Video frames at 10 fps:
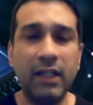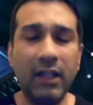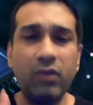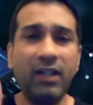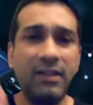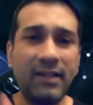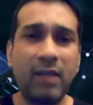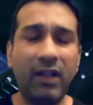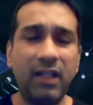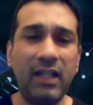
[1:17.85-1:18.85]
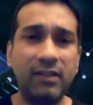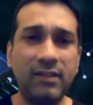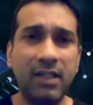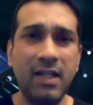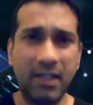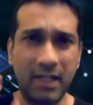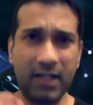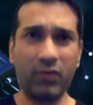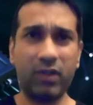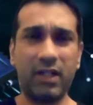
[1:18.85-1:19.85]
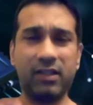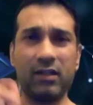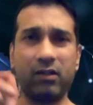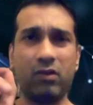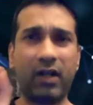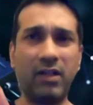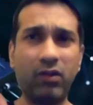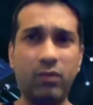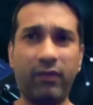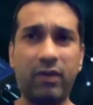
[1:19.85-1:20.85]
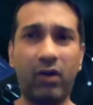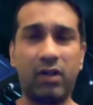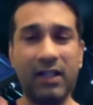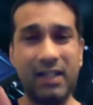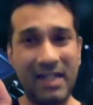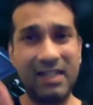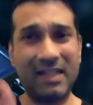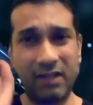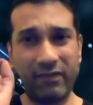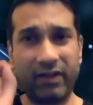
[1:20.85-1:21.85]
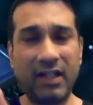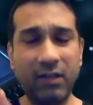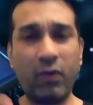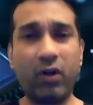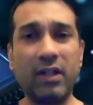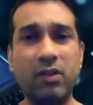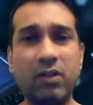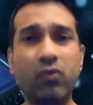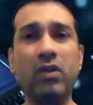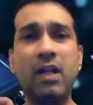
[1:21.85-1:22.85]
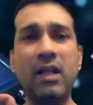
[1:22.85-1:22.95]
In today's time and age, right to erasure or right to be forgotten is a very important tool